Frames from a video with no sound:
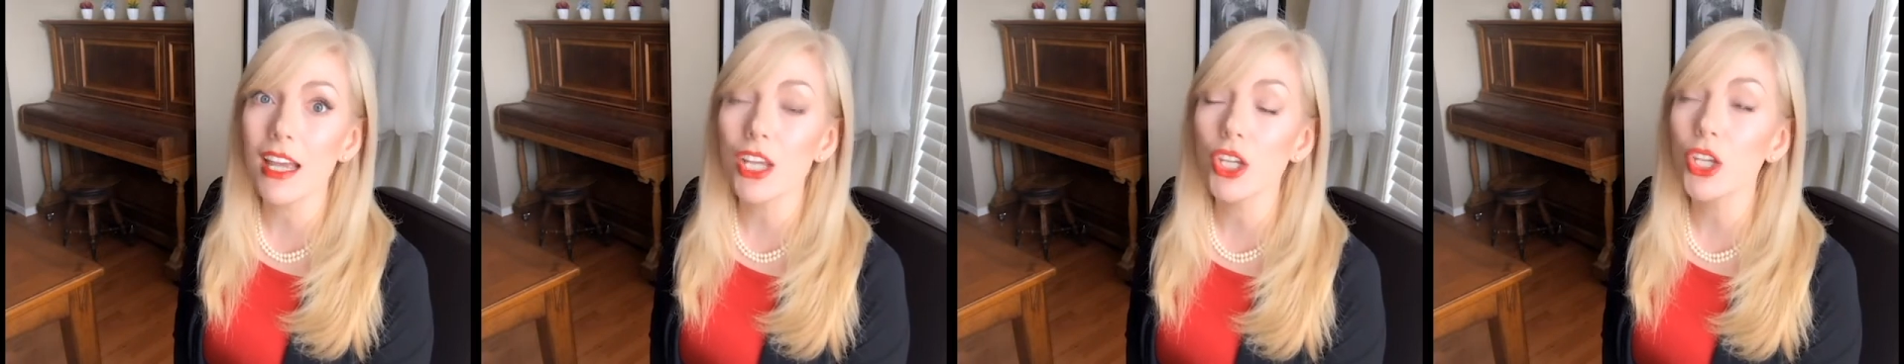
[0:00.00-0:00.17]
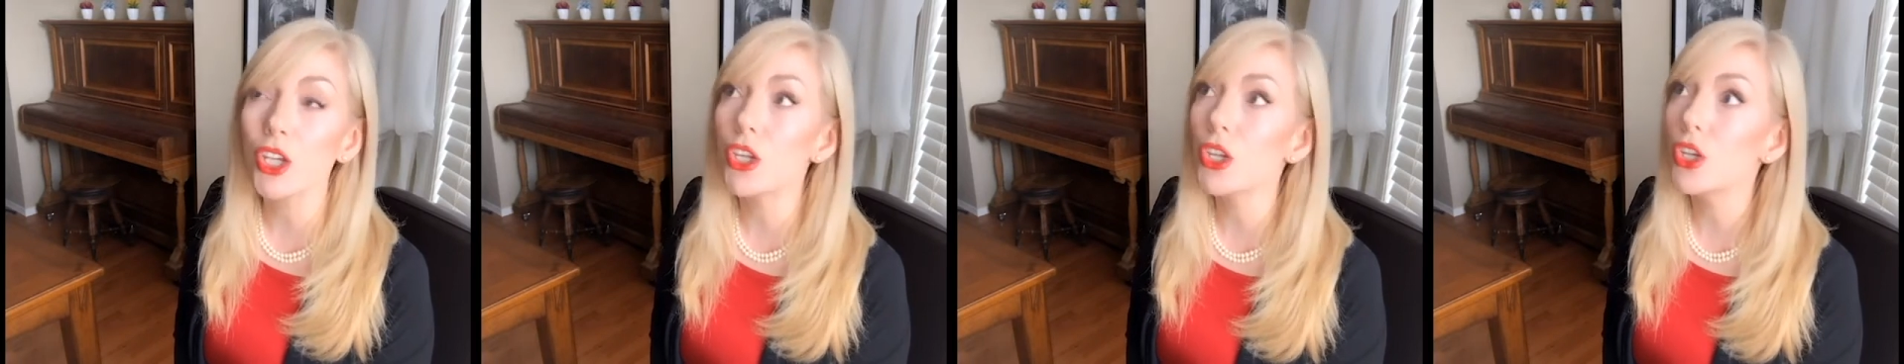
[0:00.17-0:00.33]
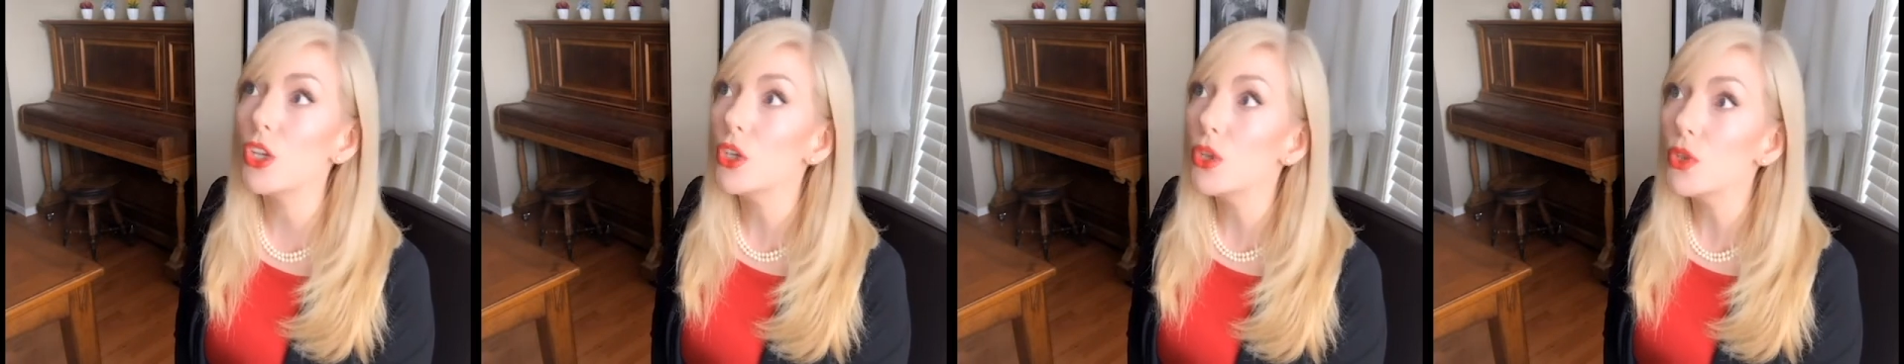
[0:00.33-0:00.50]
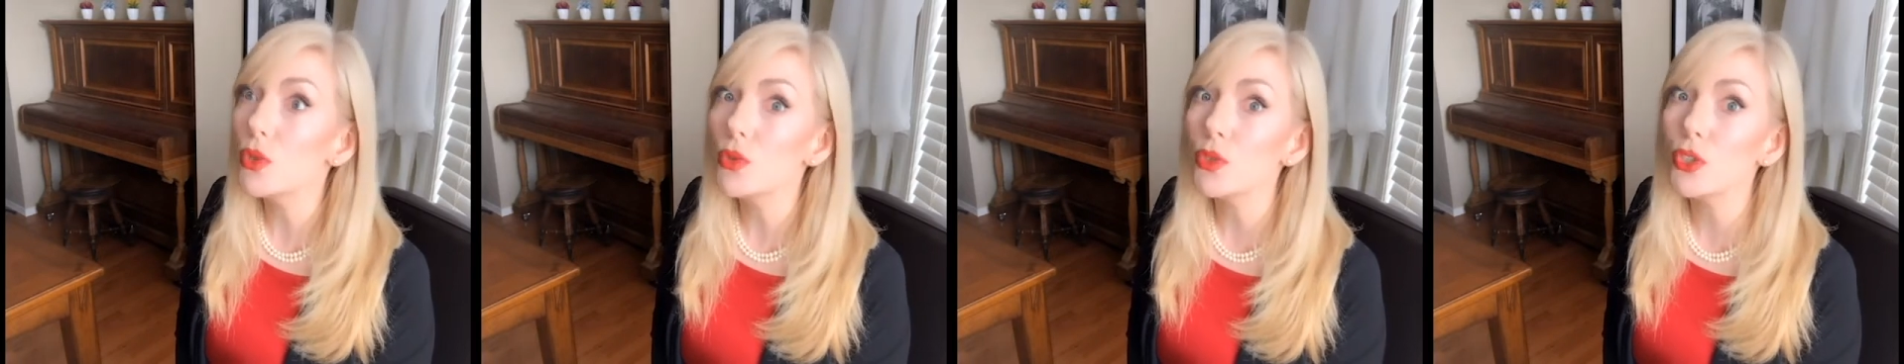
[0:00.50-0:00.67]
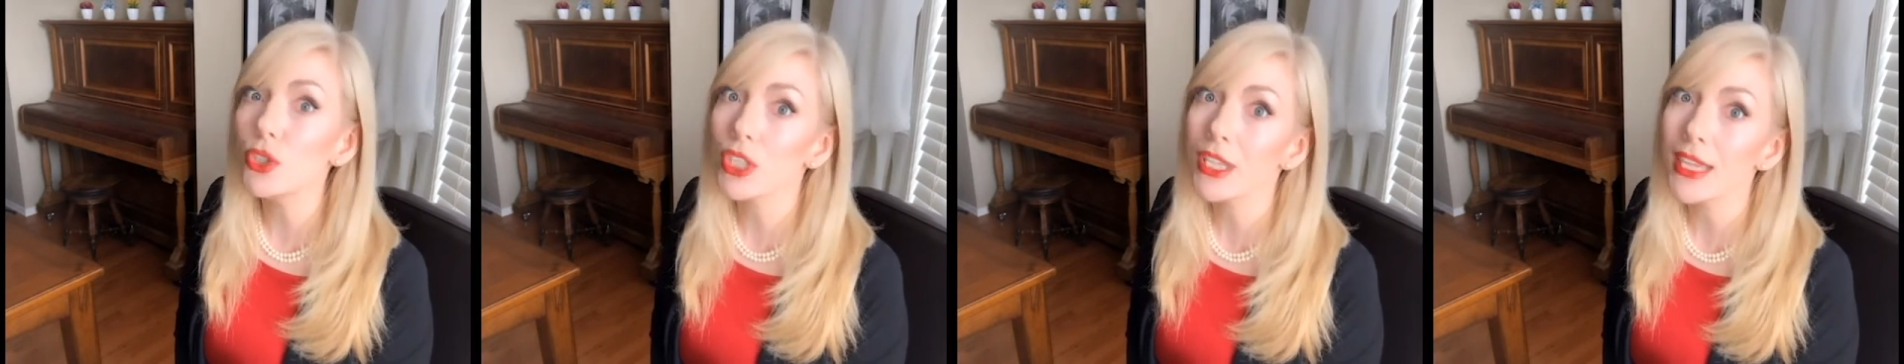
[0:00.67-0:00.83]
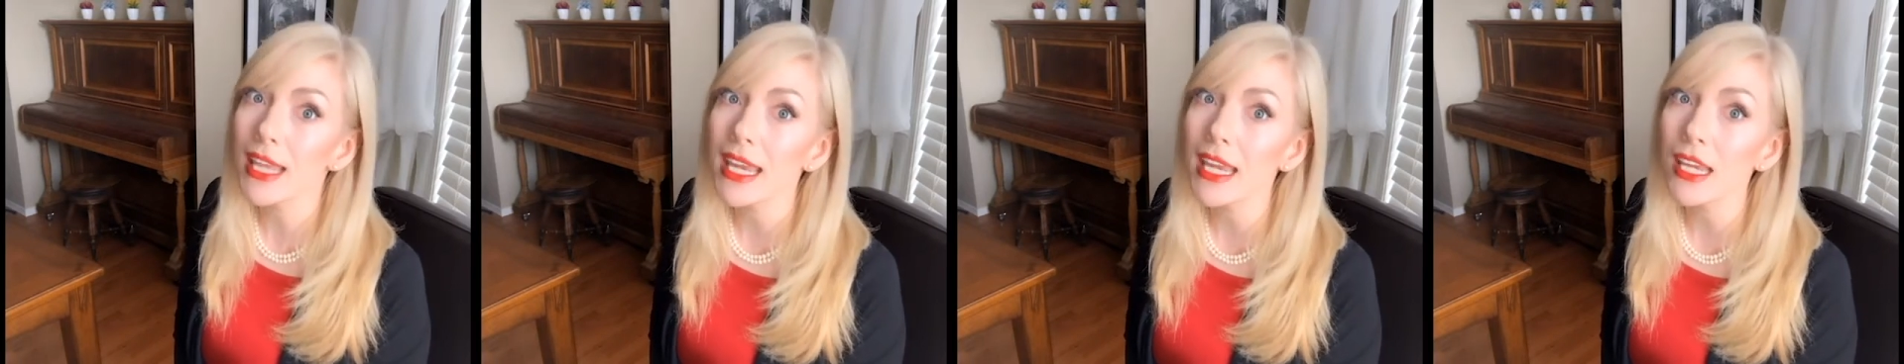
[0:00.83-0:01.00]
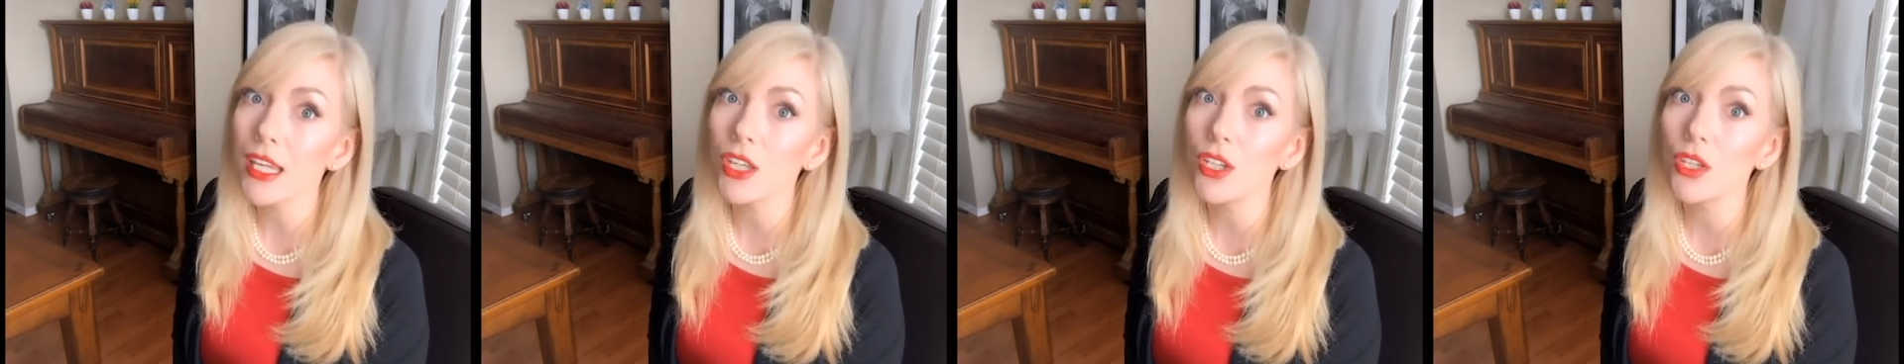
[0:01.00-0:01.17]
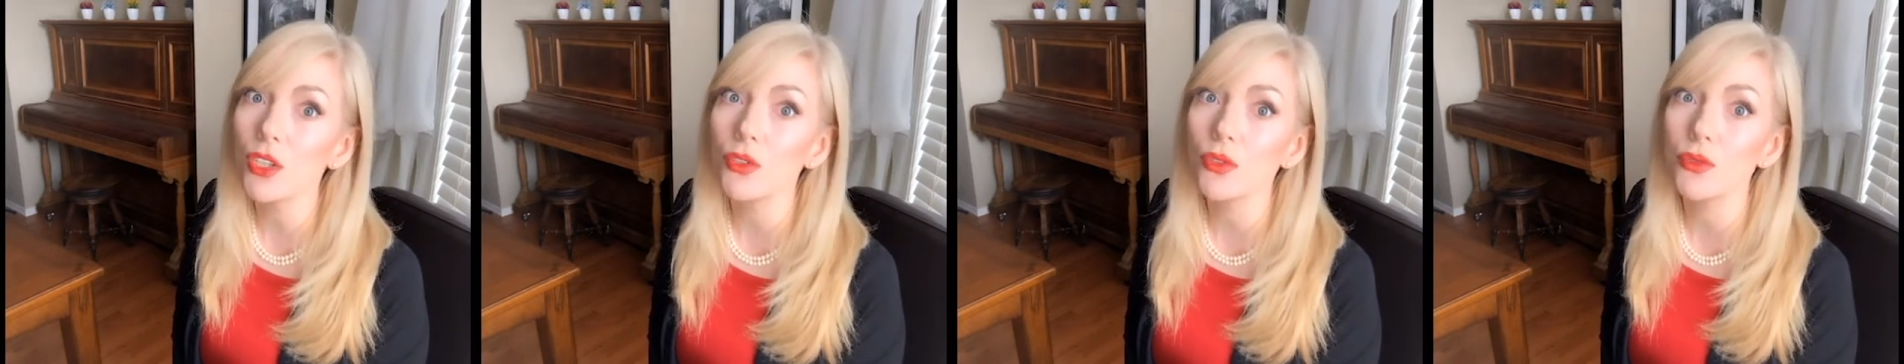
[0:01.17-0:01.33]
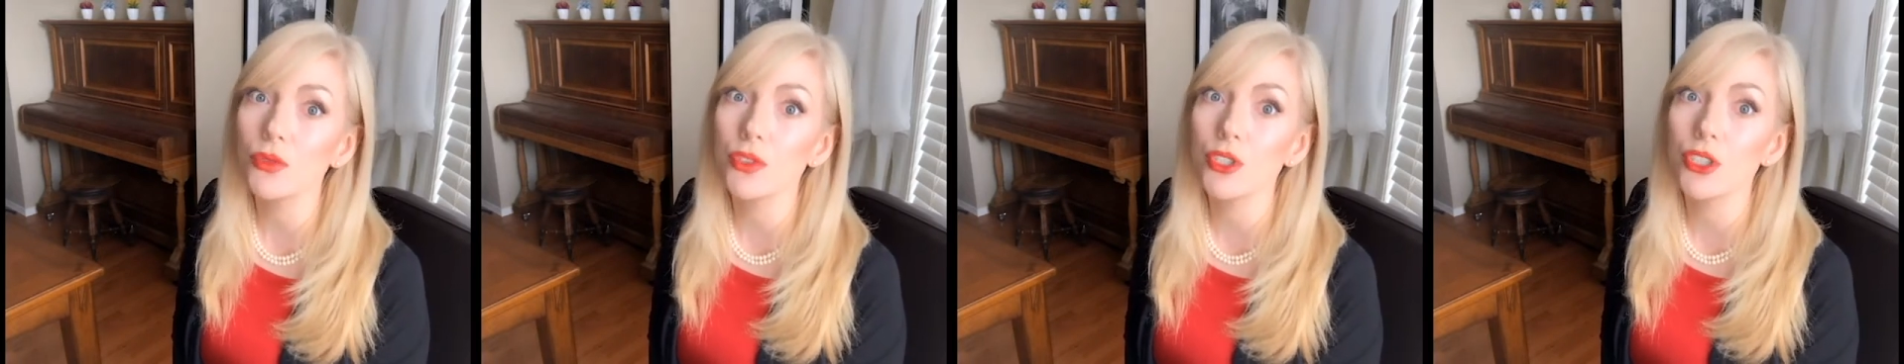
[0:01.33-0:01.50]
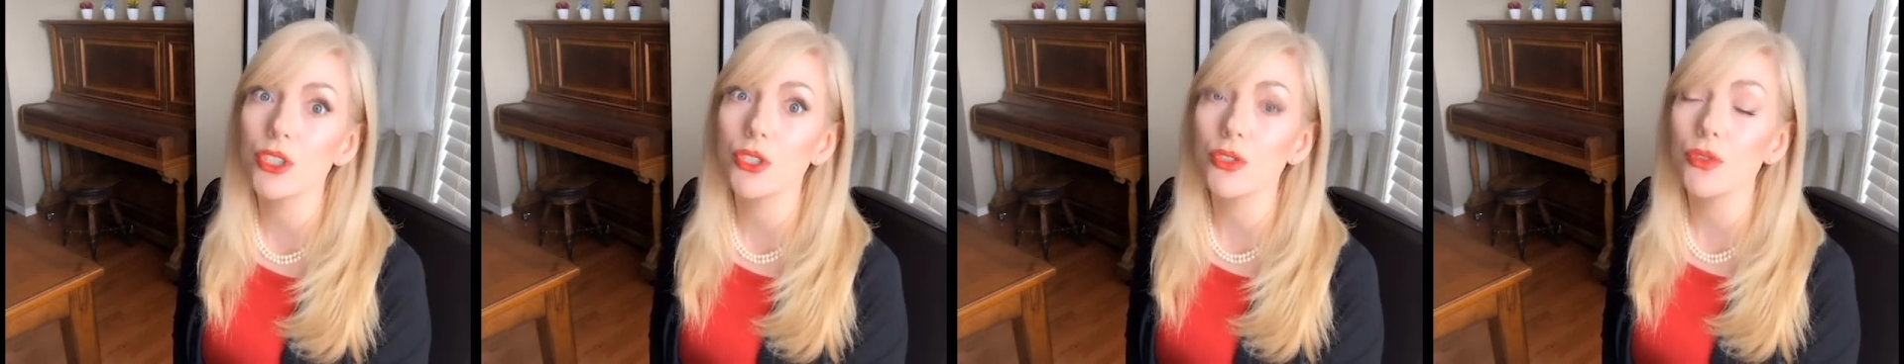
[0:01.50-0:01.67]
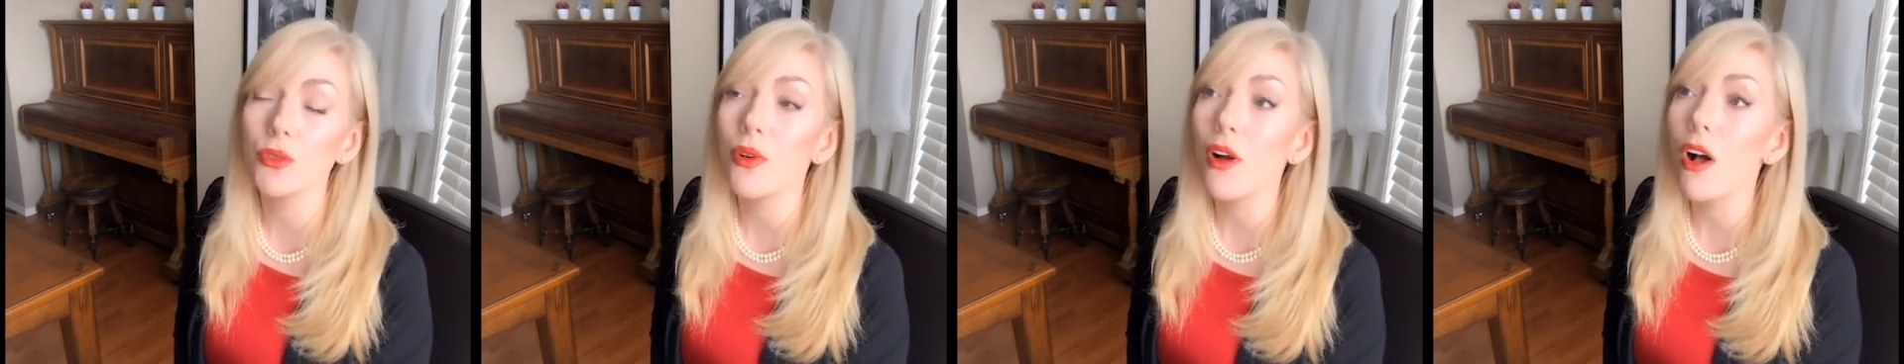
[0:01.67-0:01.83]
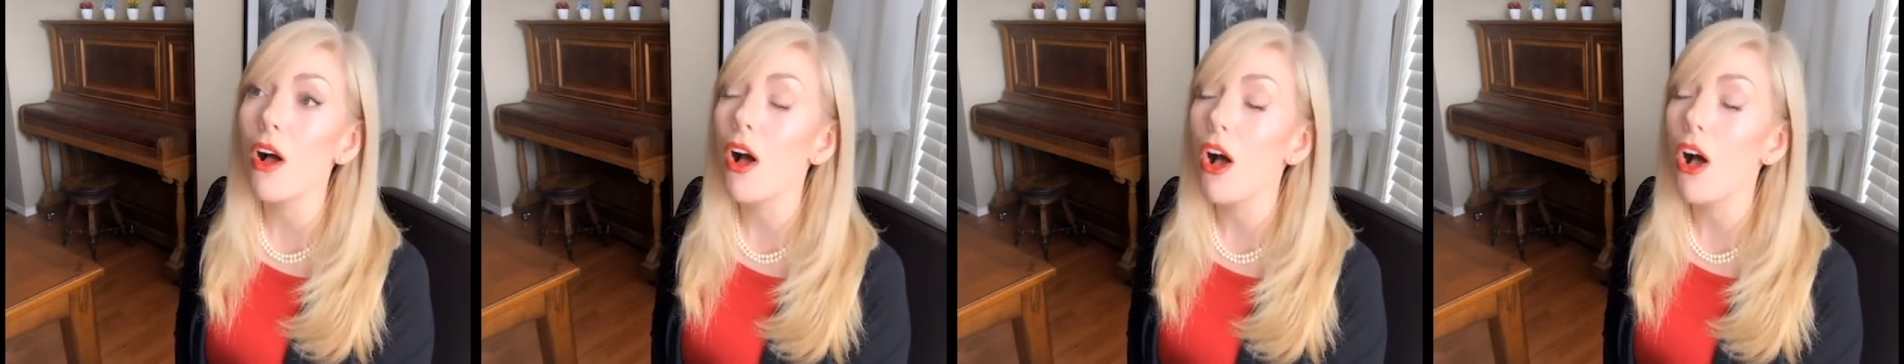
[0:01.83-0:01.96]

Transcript: a huge thank you to